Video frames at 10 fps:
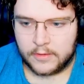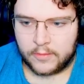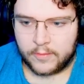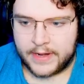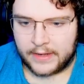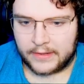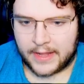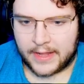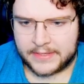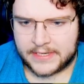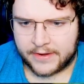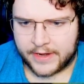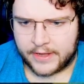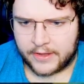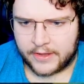We need a lot of
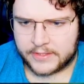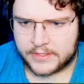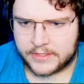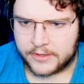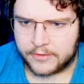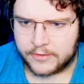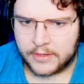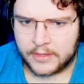materials to